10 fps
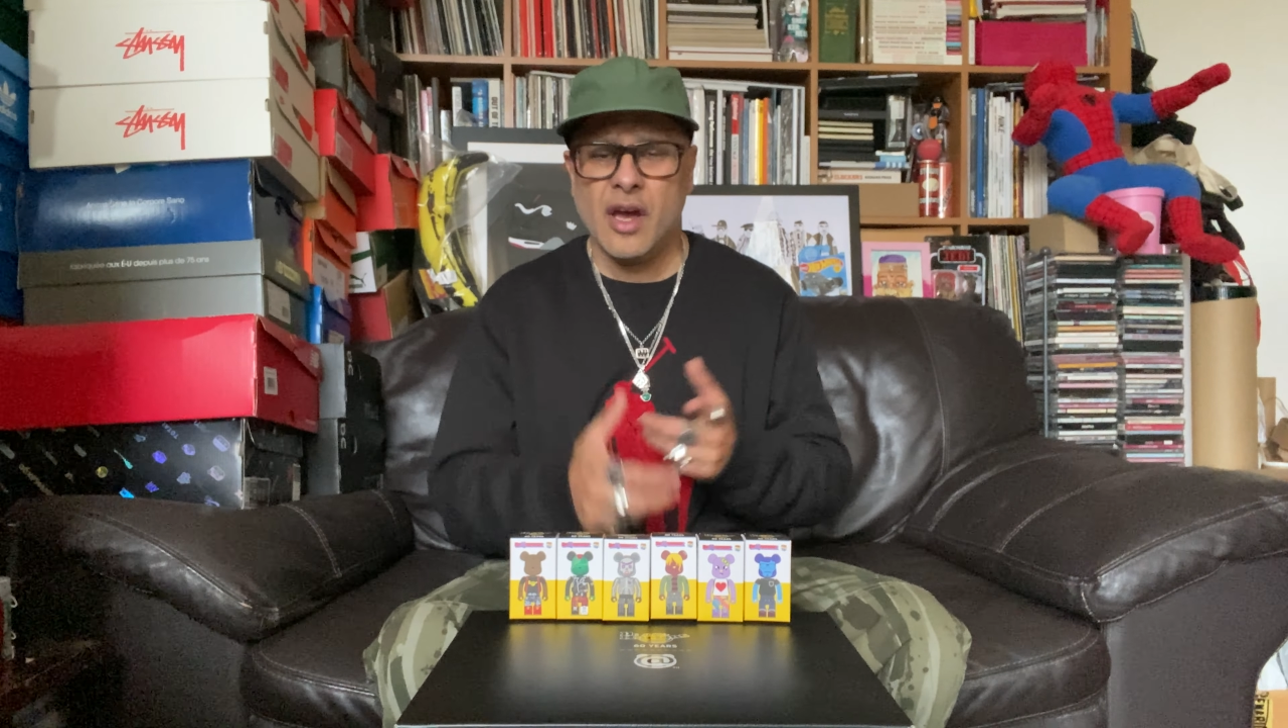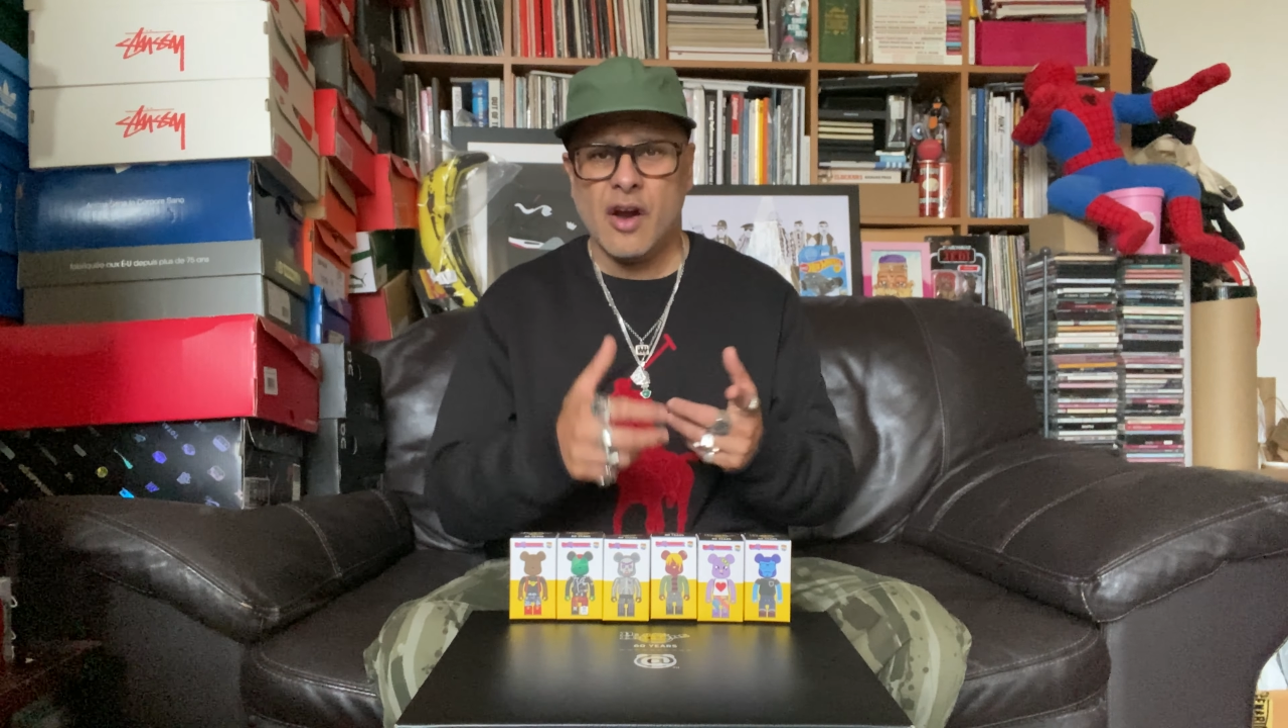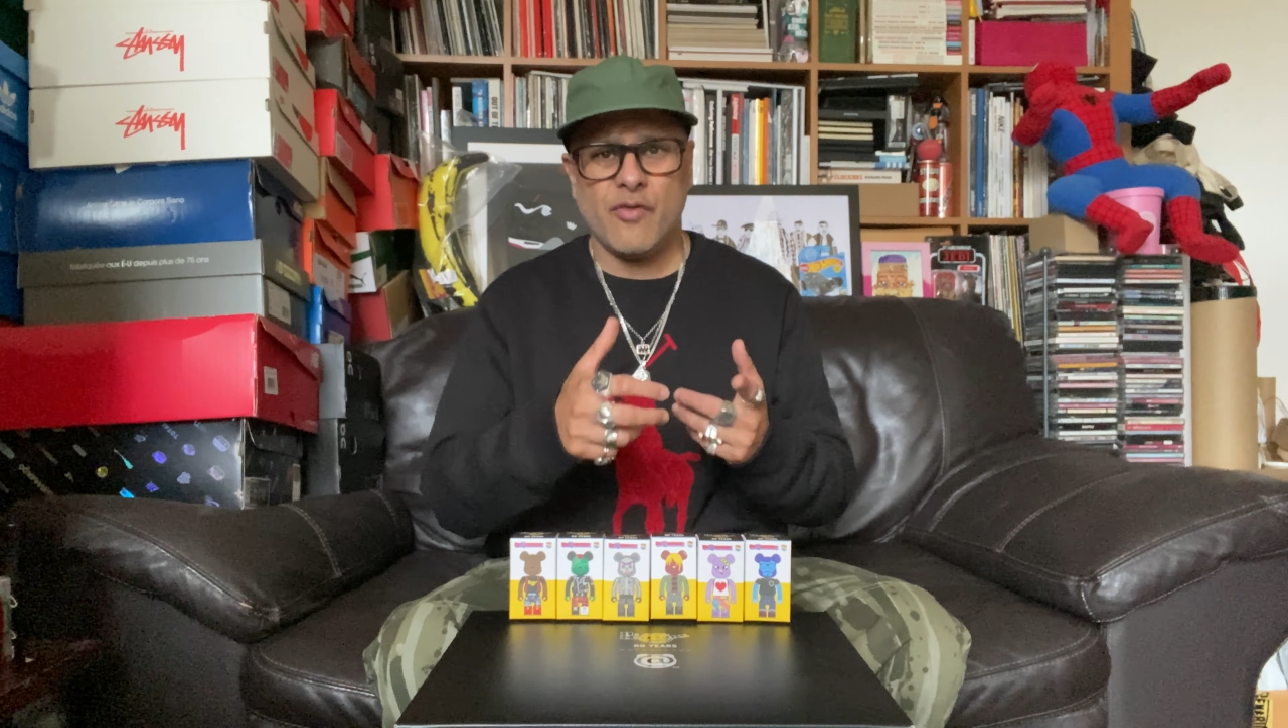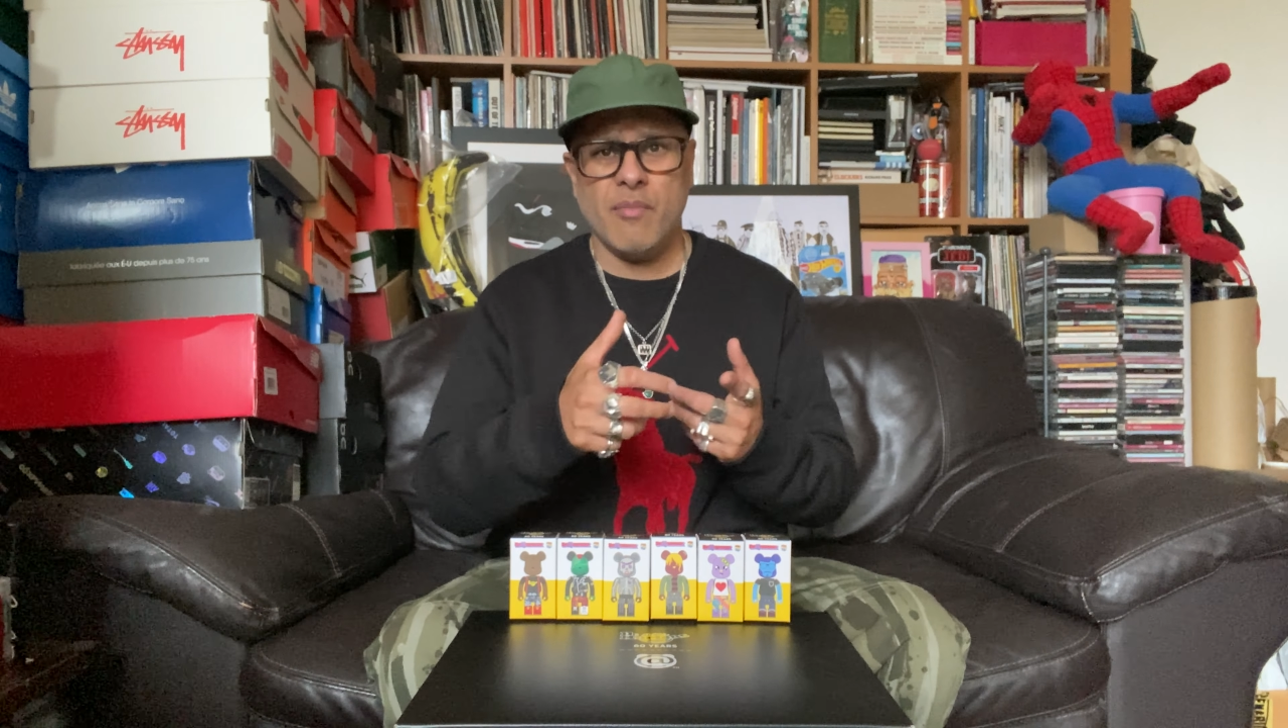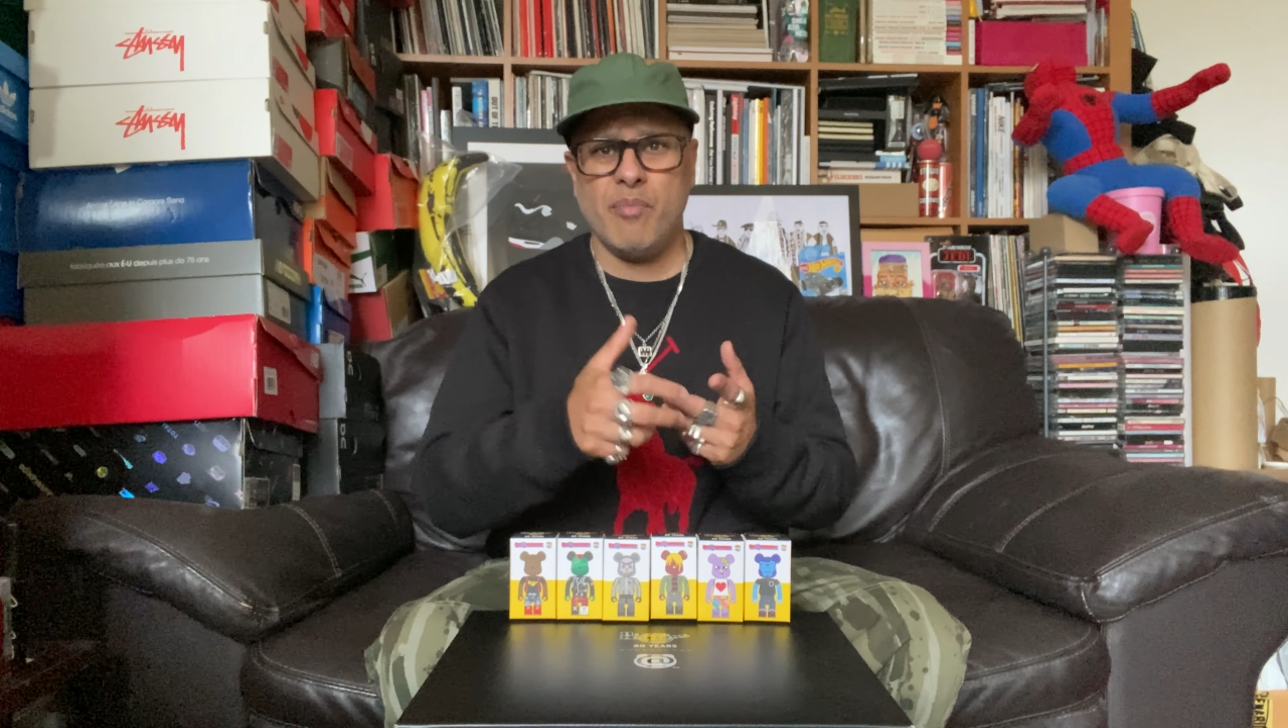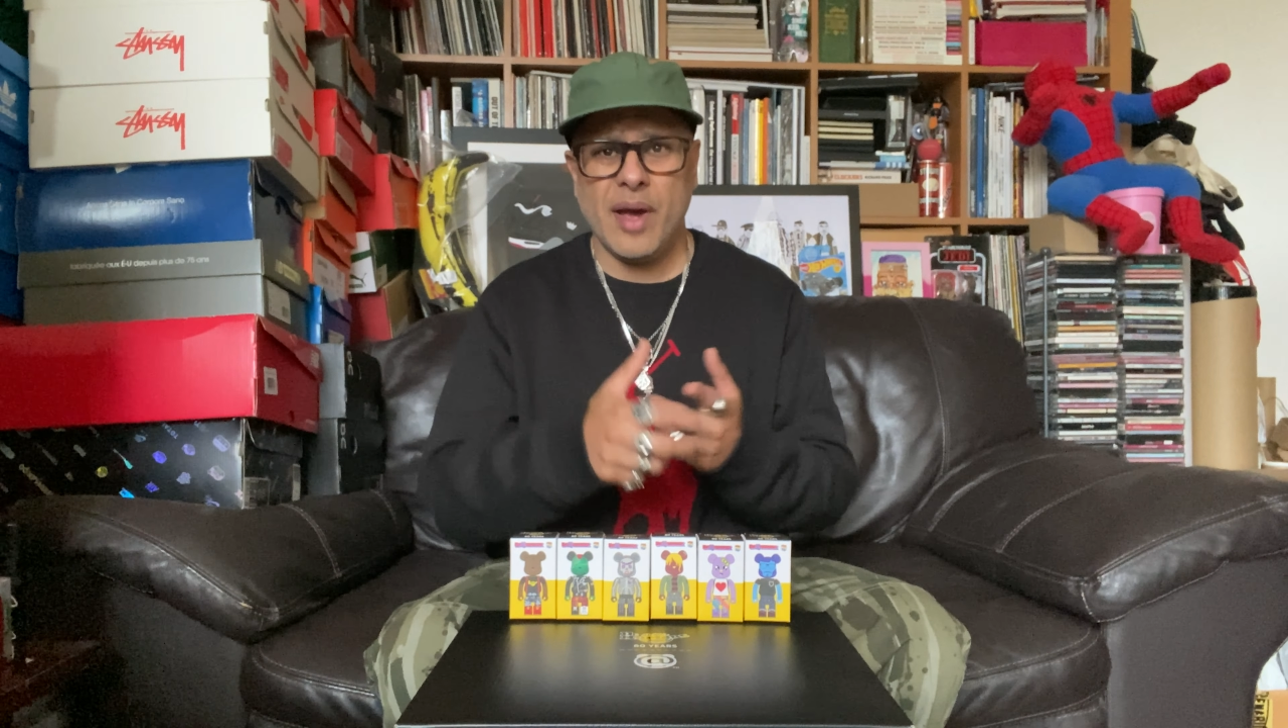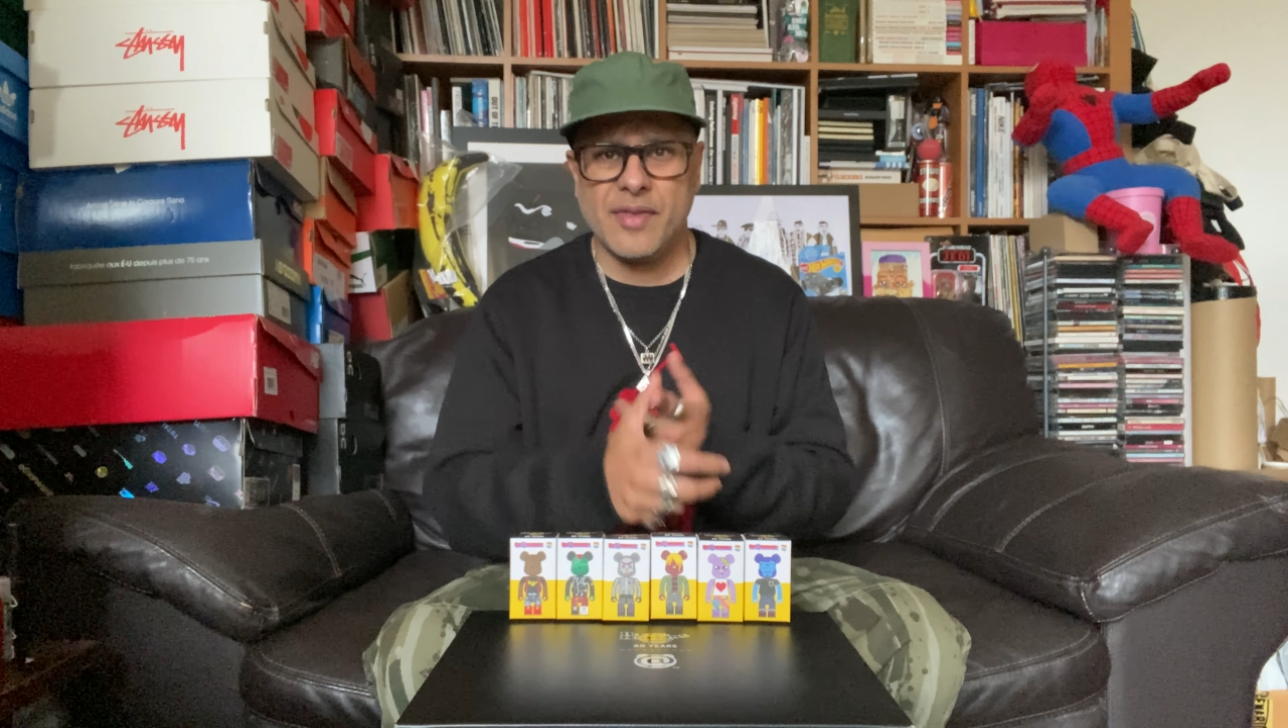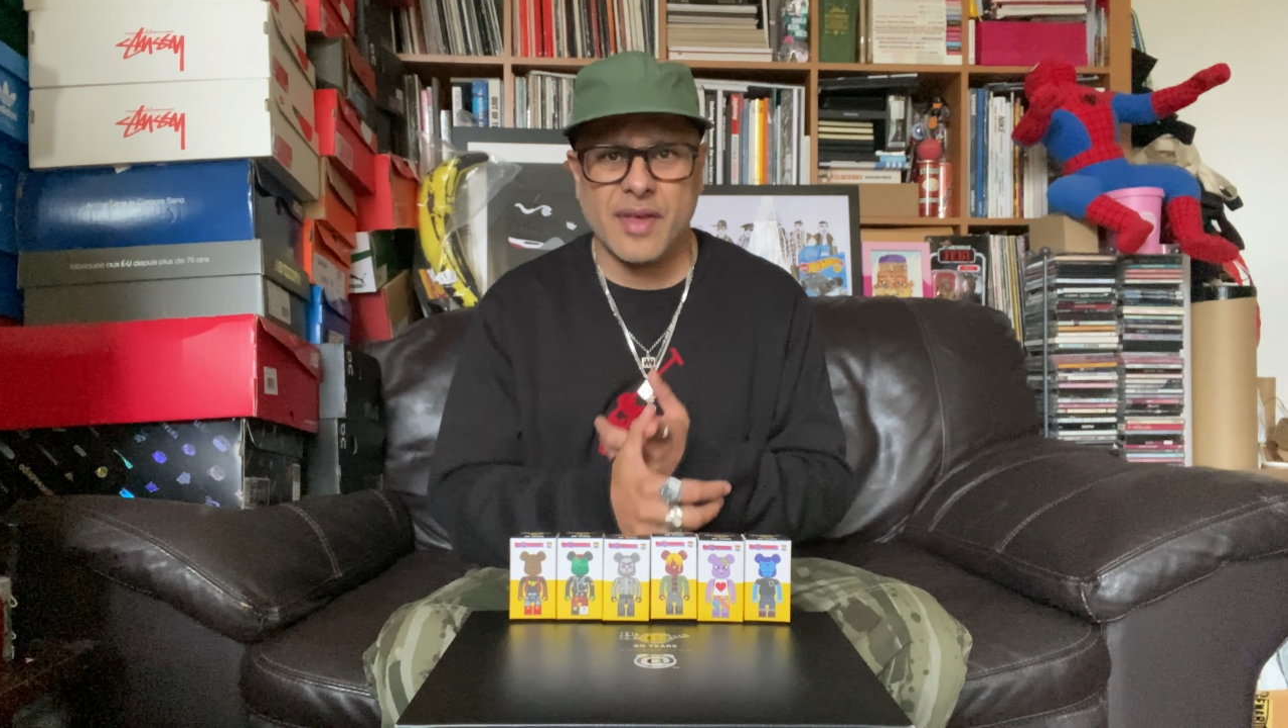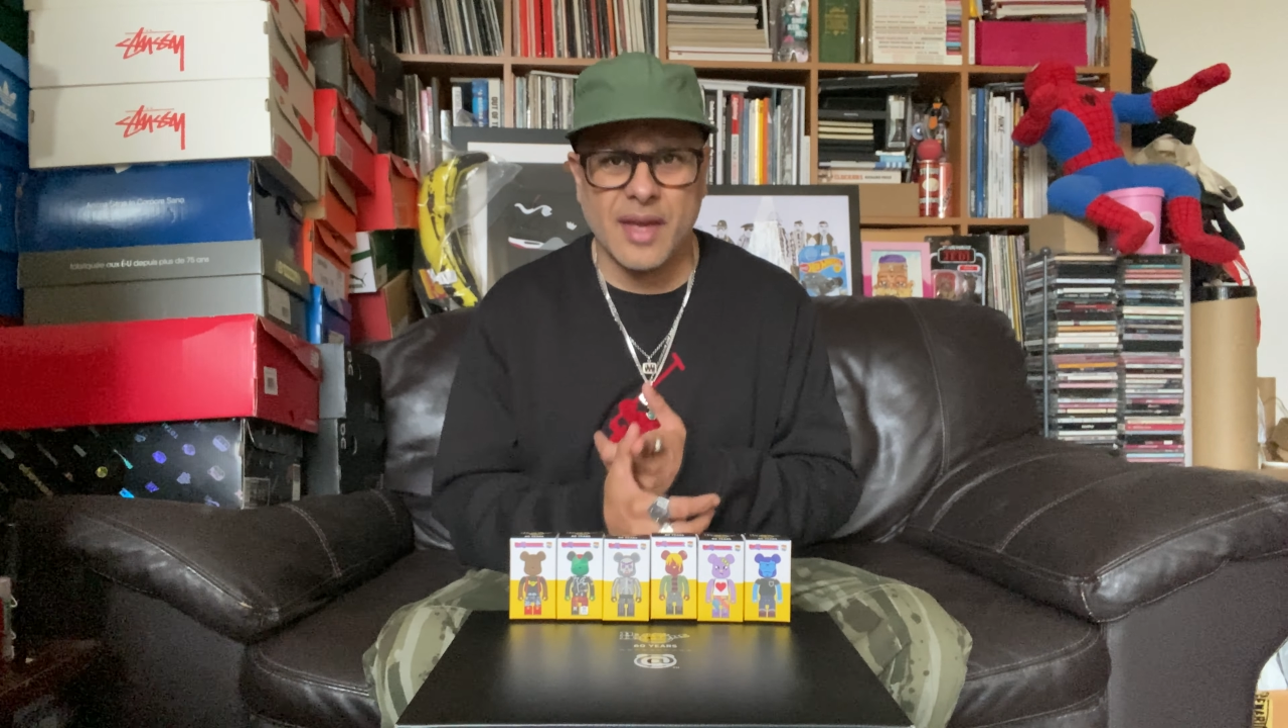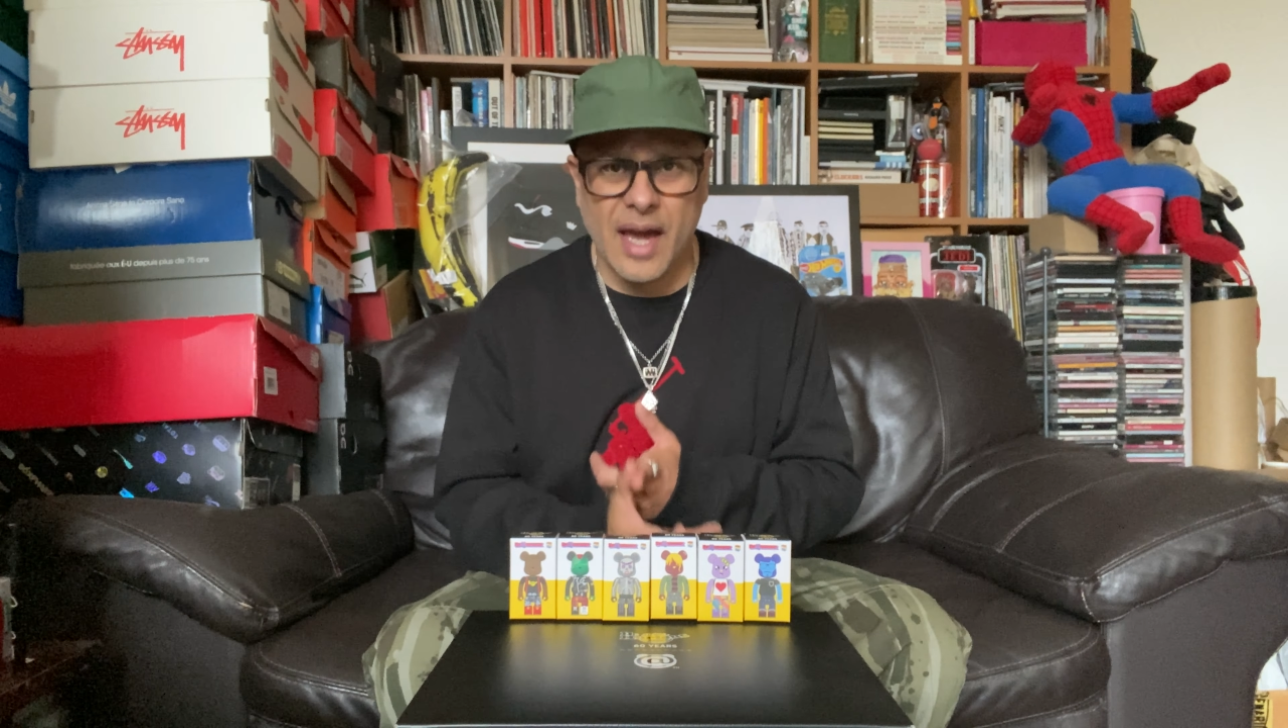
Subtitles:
from Bathing